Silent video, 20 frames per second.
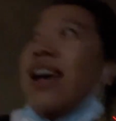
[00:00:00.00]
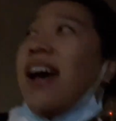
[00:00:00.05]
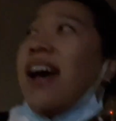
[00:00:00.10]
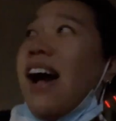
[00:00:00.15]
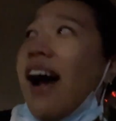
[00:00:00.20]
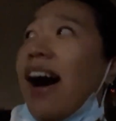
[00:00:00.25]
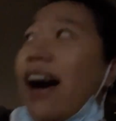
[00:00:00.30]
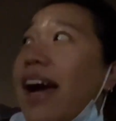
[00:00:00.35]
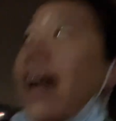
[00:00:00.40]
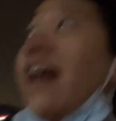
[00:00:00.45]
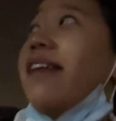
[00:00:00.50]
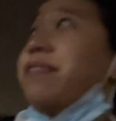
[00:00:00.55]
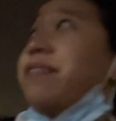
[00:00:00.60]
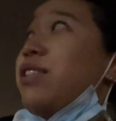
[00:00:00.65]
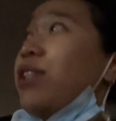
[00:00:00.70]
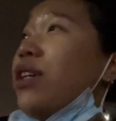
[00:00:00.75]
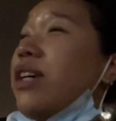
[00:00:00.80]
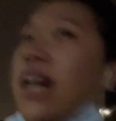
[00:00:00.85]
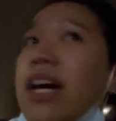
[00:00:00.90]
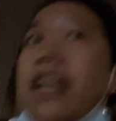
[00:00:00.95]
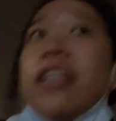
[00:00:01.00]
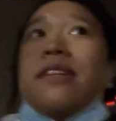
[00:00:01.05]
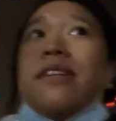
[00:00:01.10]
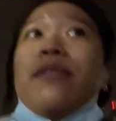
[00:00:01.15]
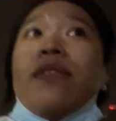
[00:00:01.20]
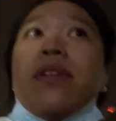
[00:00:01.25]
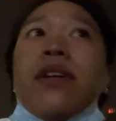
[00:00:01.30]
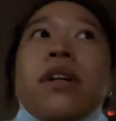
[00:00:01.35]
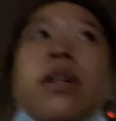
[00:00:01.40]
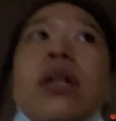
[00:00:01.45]
I have to kind of
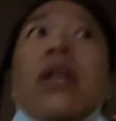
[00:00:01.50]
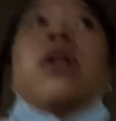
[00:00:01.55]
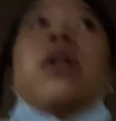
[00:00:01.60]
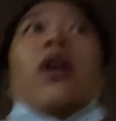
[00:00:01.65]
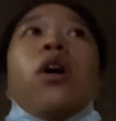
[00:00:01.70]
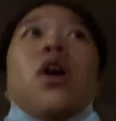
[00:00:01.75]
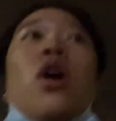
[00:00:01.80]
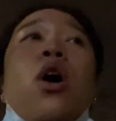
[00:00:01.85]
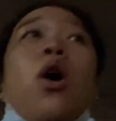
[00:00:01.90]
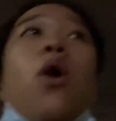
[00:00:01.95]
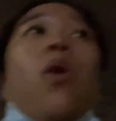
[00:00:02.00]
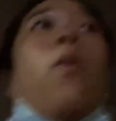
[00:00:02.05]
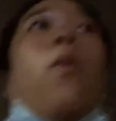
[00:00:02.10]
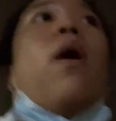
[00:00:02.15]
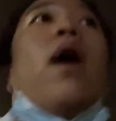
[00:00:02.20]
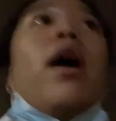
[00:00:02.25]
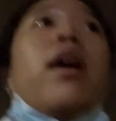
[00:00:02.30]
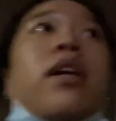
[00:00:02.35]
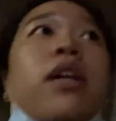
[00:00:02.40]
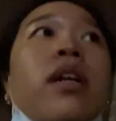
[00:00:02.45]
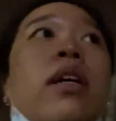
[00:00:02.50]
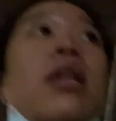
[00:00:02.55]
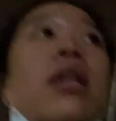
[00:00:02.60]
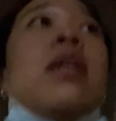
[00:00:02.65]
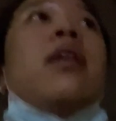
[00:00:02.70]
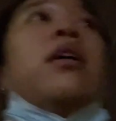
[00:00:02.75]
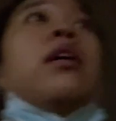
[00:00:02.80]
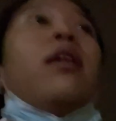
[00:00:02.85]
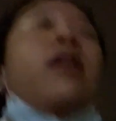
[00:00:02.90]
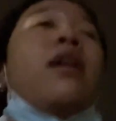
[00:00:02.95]
walk
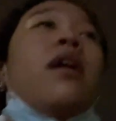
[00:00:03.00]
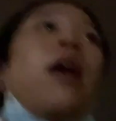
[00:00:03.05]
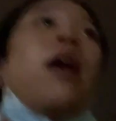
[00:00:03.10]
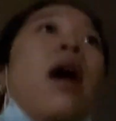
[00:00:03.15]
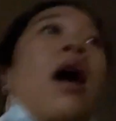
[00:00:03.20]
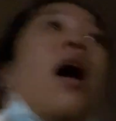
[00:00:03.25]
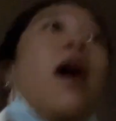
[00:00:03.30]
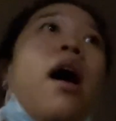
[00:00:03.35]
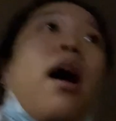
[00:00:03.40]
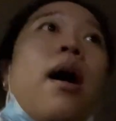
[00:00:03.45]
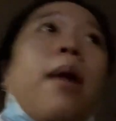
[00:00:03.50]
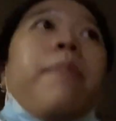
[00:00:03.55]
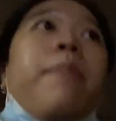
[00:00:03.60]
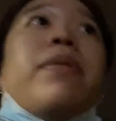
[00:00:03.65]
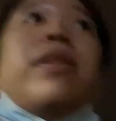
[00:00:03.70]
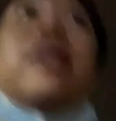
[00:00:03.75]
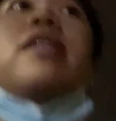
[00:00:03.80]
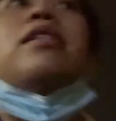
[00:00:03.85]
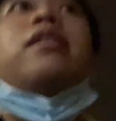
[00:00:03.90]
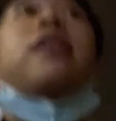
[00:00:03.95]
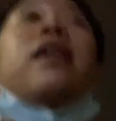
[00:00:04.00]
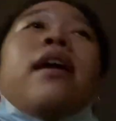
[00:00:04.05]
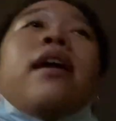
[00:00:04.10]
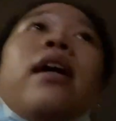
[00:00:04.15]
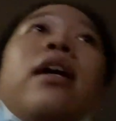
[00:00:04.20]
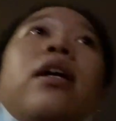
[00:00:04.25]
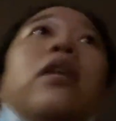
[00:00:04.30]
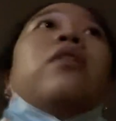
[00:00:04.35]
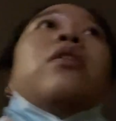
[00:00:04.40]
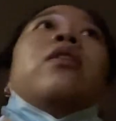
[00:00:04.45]
up this
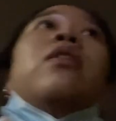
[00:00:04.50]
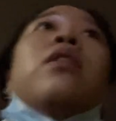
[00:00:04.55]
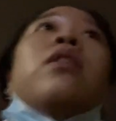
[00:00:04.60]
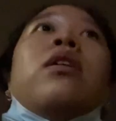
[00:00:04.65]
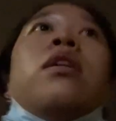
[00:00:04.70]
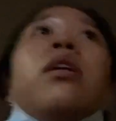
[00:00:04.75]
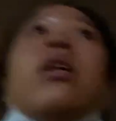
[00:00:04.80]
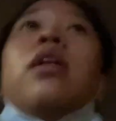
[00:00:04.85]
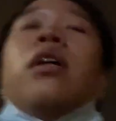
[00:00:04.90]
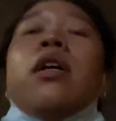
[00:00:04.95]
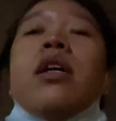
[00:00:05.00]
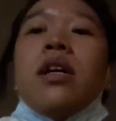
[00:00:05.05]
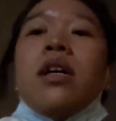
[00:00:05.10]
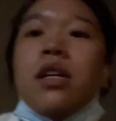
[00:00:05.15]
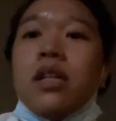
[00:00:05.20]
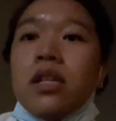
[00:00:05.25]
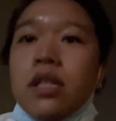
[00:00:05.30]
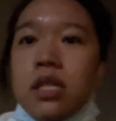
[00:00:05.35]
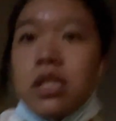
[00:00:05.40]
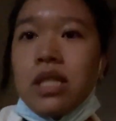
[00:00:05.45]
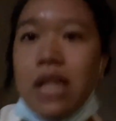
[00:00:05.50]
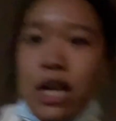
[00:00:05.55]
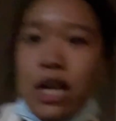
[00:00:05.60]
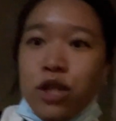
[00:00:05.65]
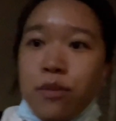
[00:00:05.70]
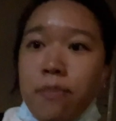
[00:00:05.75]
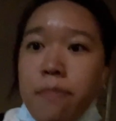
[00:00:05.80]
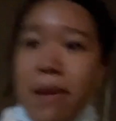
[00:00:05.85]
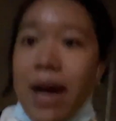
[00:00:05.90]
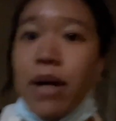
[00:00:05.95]
hill slash
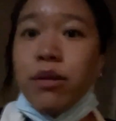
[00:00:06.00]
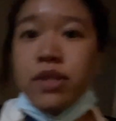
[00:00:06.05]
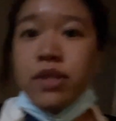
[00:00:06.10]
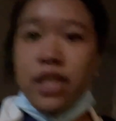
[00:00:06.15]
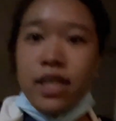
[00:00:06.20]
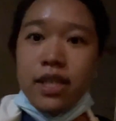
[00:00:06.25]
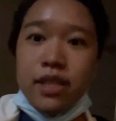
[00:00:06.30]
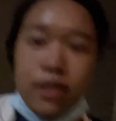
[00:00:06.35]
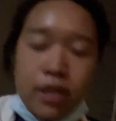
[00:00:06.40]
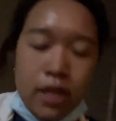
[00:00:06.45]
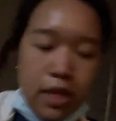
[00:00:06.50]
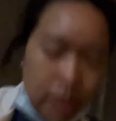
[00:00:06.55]
mountain.